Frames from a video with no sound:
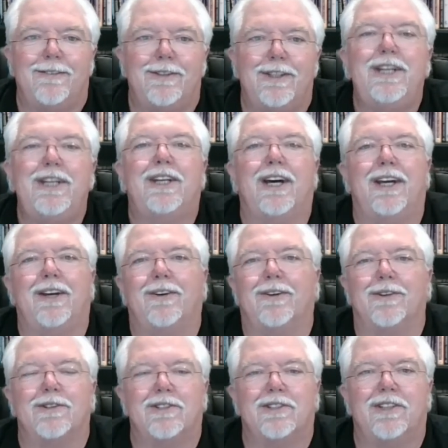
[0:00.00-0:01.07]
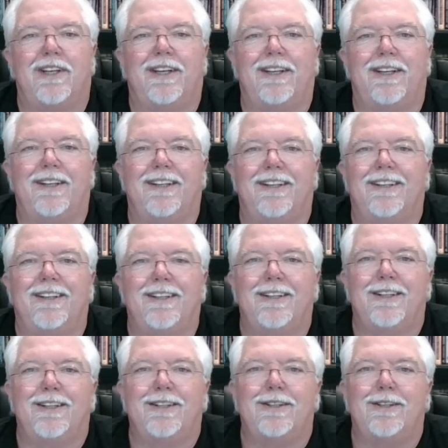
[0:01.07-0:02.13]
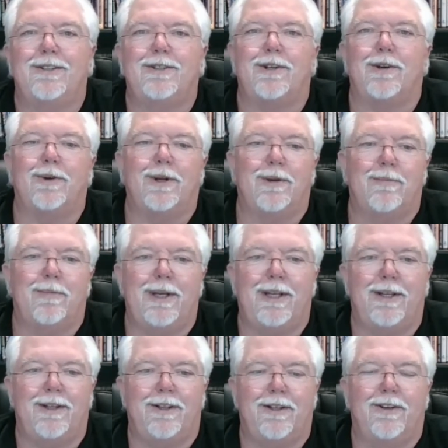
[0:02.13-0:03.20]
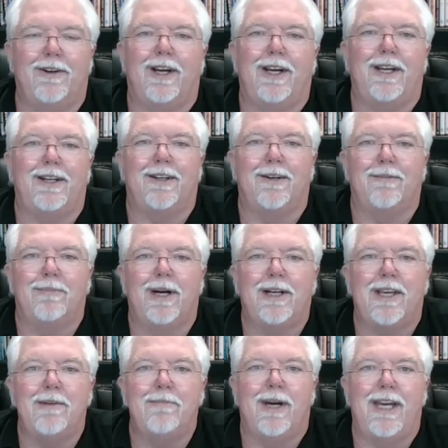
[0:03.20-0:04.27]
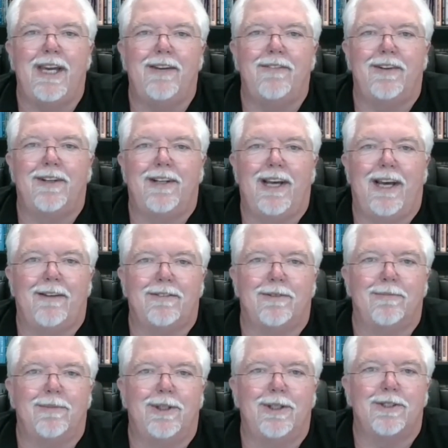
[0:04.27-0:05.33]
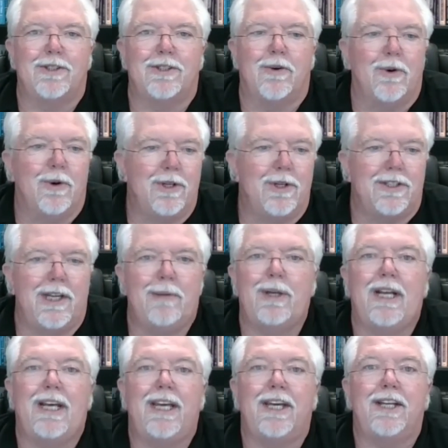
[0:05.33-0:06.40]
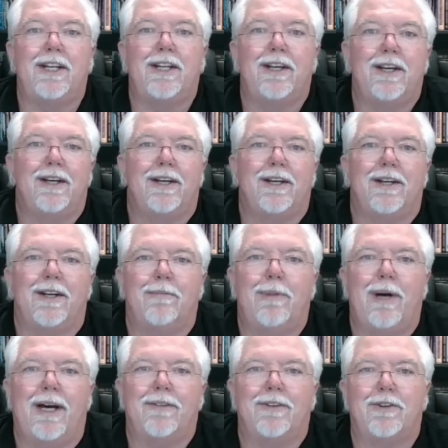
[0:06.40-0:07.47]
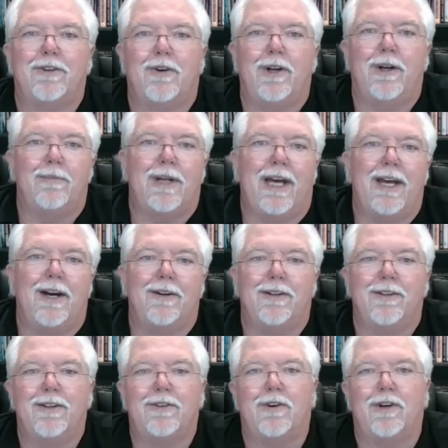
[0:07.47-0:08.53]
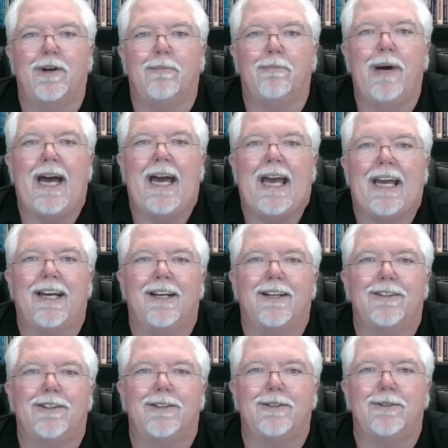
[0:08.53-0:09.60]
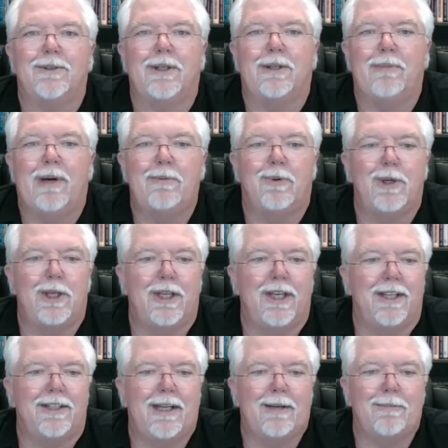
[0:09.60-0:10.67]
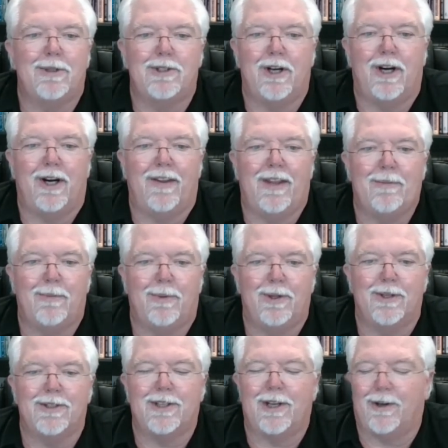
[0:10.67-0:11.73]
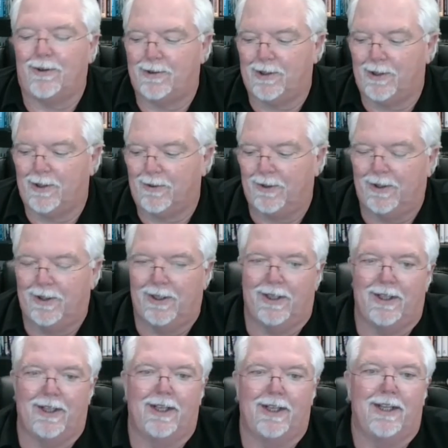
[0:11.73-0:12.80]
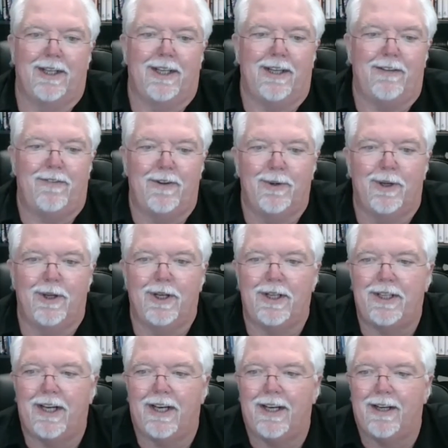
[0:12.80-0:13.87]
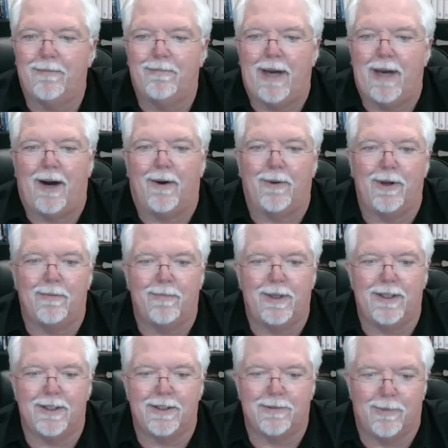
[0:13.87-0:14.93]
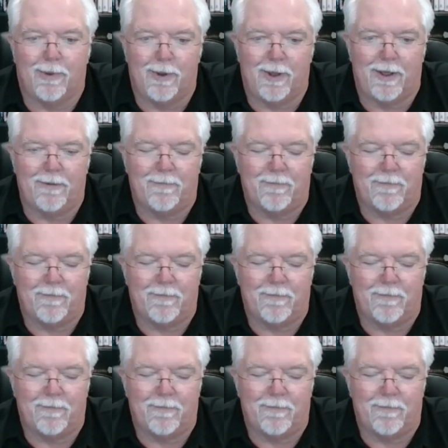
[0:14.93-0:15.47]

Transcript: details. And uh, so it'll be great. Uh, Bucky may even have some good stories, him and Ed, about the trip down and the trip back. So maybe we can get them to share them with us also. If you would bow with me this morning.